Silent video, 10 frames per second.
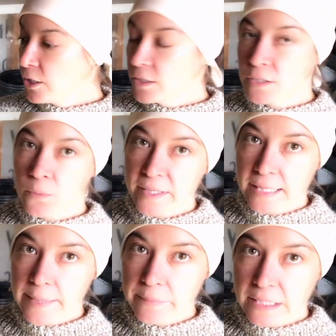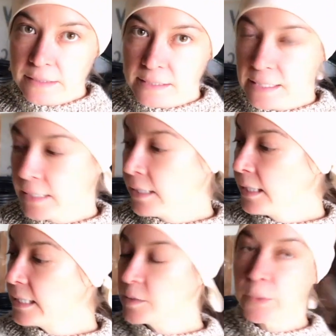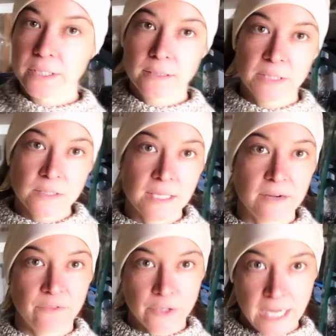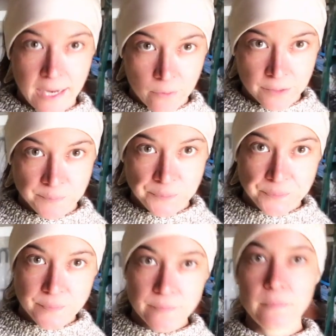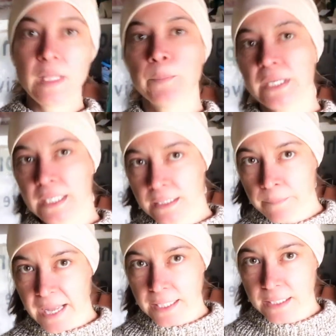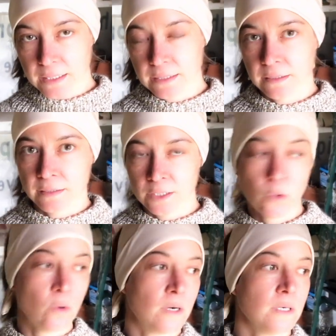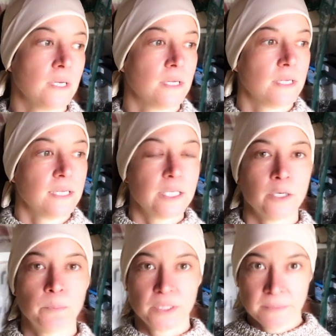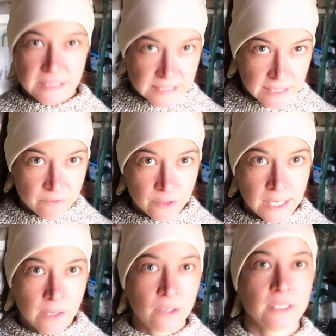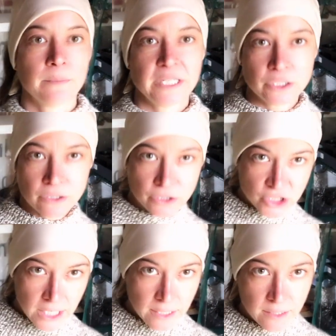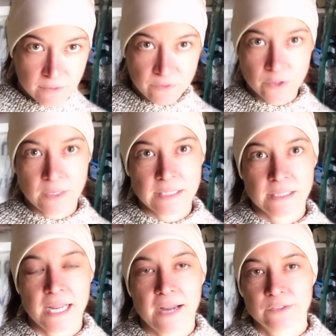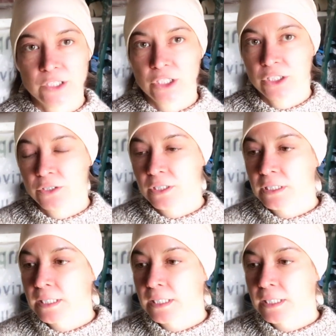So what that means is putting them outside for an hour, bringing them back in, or put them in the sun for an hour and then make sure they're shaded for the rest of the afternoon.